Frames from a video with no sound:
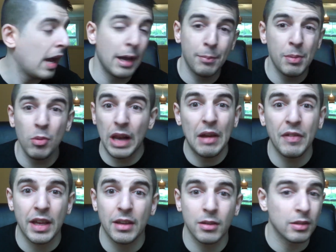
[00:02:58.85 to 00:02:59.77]
And people love
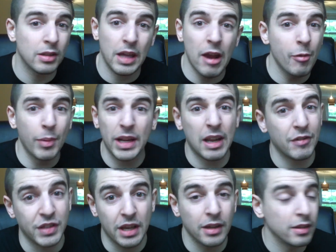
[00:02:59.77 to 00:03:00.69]
it. Everybody
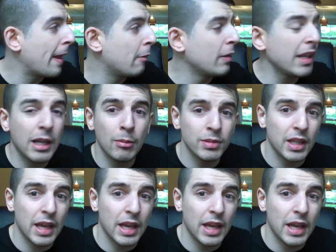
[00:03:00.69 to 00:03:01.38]
loves it. And when it comes